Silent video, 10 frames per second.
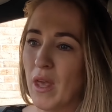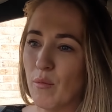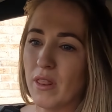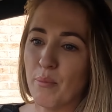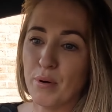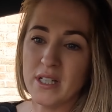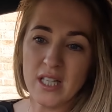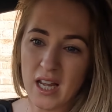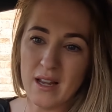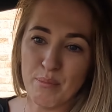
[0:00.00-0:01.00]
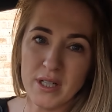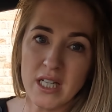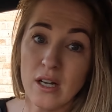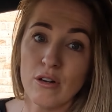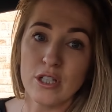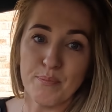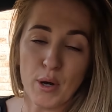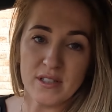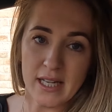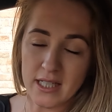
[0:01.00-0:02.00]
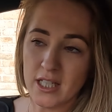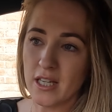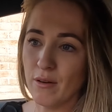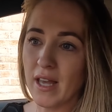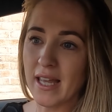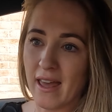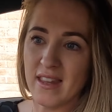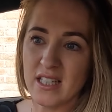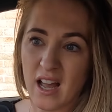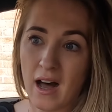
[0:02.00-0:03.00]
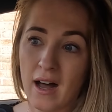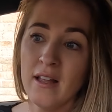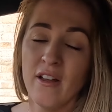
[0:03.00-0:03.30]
with a pretty low deposit you can get this car